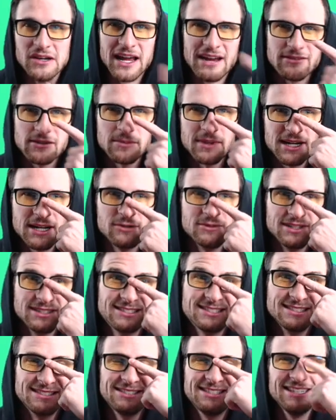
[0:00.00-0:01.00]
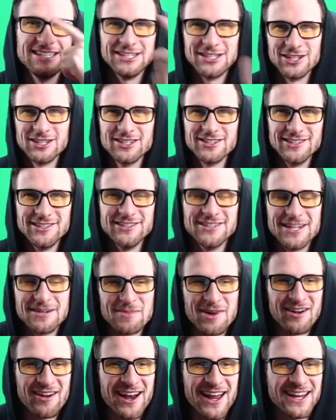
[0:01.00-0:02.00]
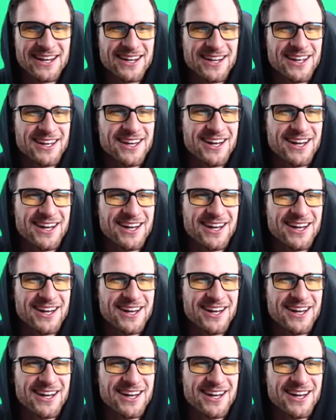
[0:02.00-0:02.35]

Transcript: Everybody wants to see good loot, am I right?